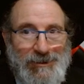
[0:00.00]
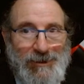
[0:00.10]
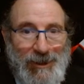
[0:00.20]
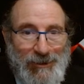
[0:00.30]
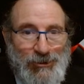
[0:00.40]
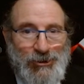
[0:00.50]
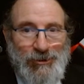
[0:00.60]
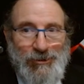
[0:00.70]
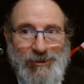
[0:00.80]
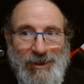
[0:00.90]
I'll show
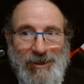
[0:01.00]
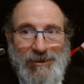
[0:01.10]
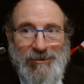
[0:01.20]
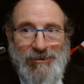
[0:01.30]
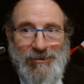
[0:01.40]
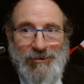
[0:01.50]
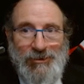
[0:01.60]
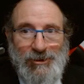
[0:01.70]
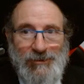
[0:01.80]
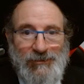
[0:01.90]
you now
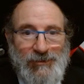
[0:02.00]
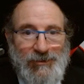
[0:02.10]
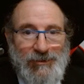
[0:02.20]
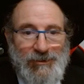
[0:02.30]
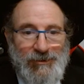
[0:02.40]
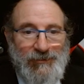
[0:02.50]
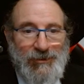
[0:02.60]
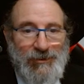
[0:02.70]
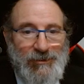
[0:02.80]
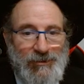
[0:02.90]
just for
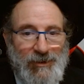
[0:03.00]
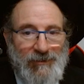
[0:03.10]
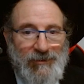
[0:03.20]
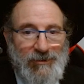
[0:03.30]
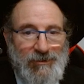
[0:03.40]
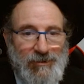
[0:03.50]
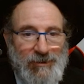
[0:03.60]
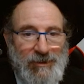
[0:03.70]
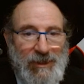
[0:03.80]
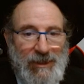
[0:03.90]
you to have a
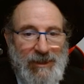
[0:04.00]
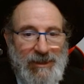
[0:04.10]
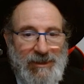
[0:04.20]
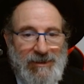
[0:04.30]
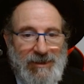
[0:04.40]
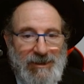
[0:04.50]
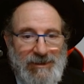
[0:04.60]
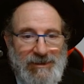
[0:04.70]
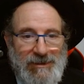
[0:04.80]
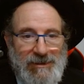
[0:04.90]
look. It
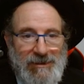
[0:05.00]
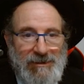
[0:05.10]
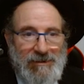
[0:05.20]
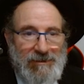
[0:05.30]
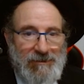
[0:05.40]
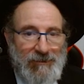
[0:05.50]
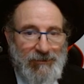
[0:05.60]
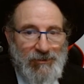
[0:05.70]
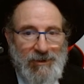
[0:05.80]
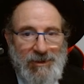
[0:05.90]
has
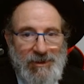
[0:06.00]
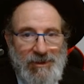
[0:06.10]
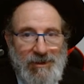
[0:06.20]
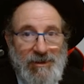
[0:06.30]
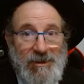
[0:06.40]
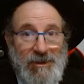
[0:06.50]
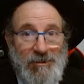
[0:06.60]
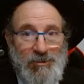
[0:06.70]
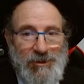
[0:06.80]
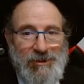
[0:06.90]
3
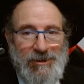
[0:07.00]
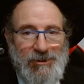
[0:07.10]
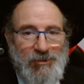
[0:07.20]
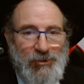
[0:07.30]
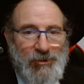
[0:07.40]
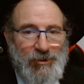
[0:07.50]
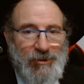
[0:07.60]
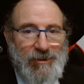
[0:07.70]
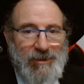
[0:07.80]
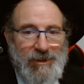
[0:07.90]
pieces
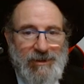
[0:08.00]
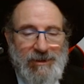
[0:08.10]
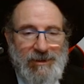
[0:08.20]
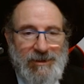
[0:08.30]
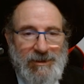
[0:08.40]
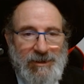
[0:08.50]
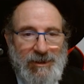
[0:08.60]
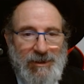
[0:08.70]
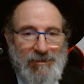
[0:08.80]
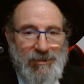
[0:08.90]
more, and
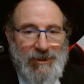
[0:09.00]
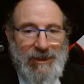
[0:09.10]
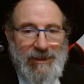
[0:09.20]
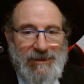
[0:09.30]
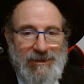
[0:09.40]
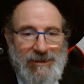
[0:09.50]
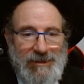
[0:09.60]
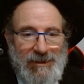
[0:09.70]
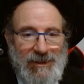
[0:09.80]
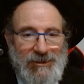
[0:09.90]
but less
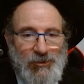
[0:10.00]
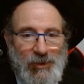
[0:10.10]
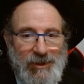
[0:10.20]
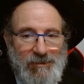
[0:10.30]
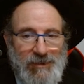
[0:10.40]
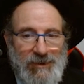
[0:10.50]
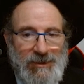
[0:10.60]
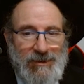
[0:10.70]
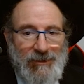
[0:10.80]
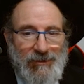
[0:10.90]
white
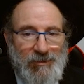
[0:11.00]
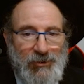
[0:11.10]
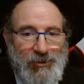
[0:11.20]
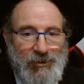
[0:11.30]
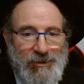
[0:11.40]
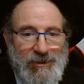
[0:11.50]
pieces on the board,